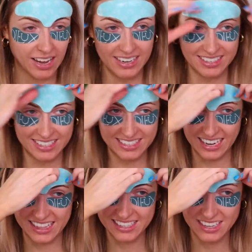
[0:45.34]
I need to
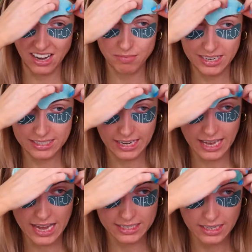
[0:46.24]
take these off because I
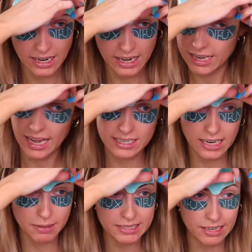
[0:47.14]
can't can't
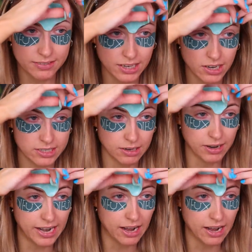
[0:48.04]
take myself seriously right